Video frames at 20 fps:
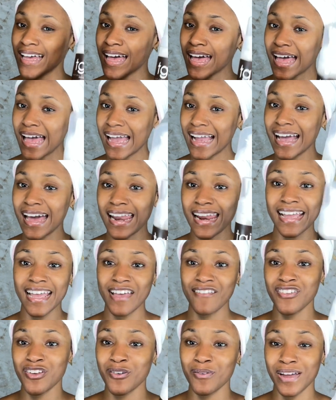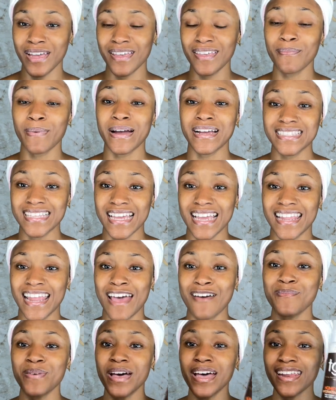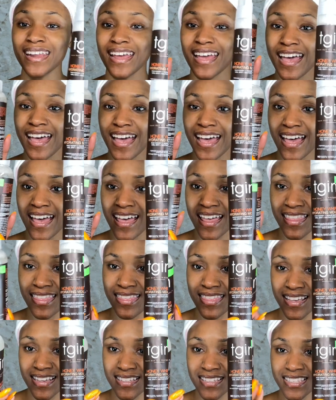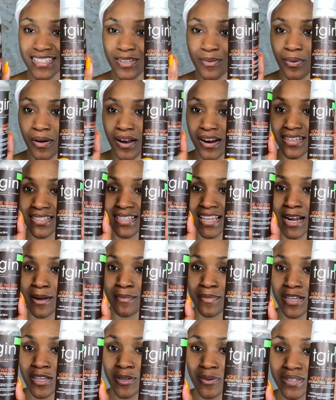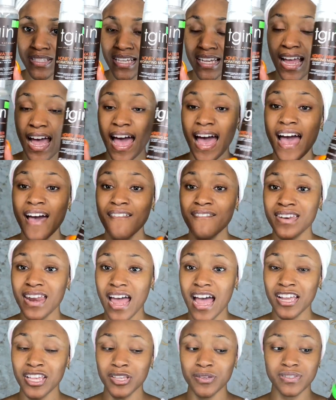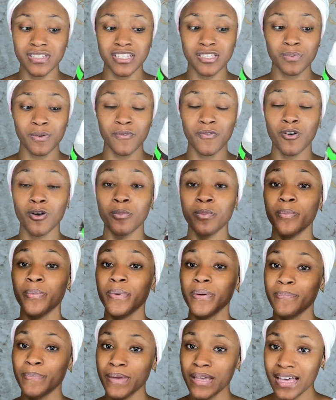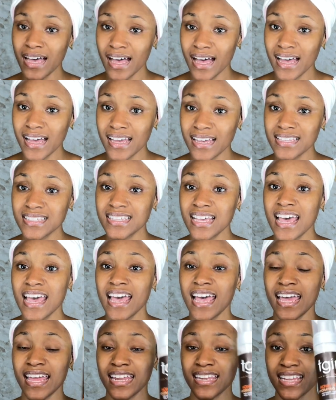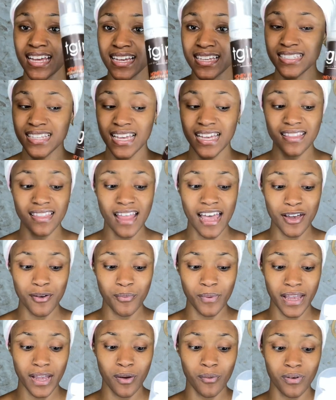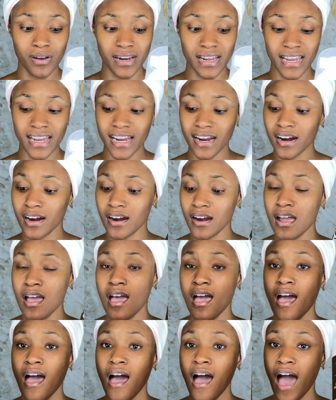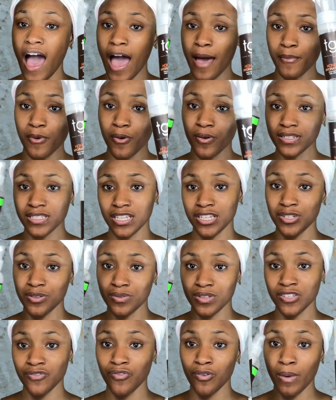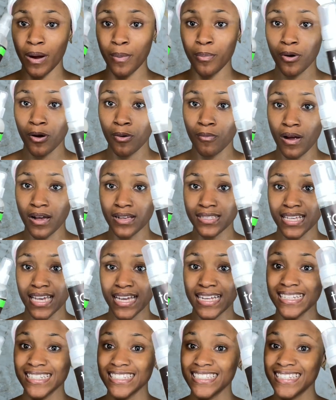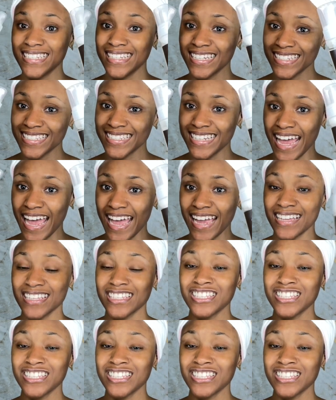I kind of gave it away by saying that, but this is the products that I'm using. I have not used this before, but because it does say lightweight on here, I'm going to do this for my perm rod set today.